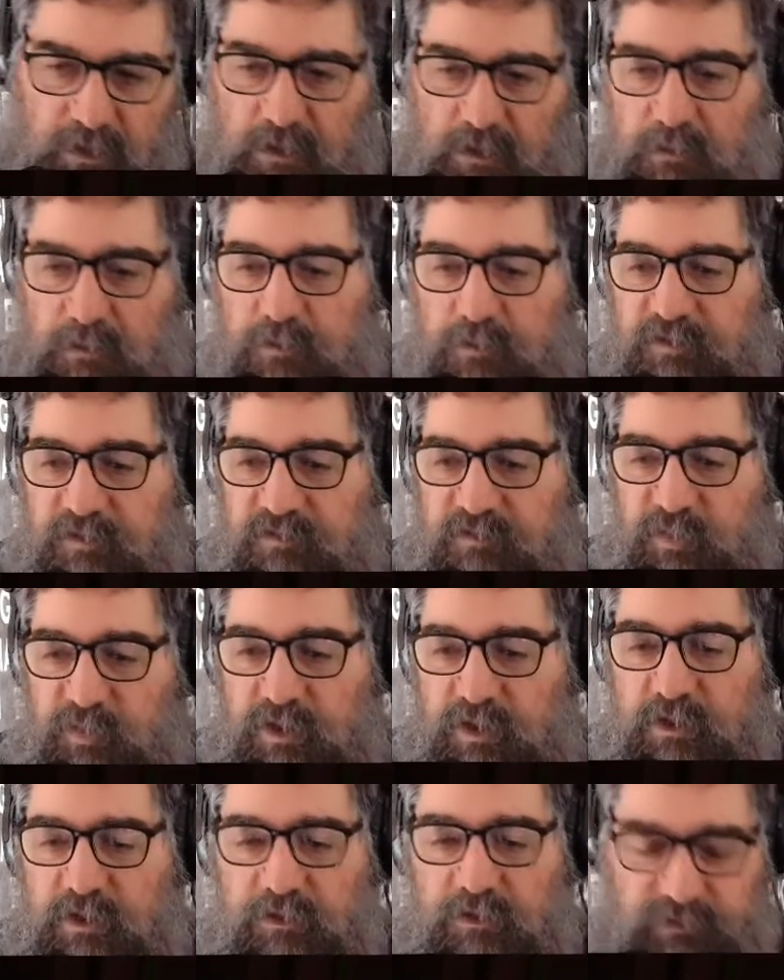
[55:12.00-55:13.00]
Which is a
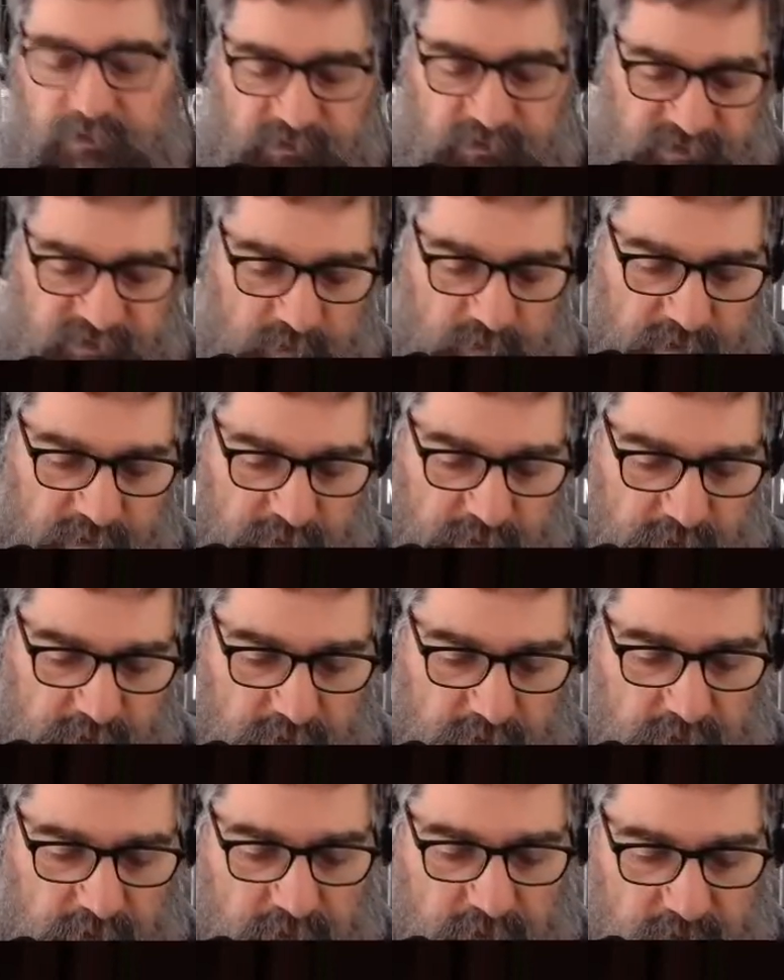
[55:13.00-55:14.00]
pity, because there's someone there.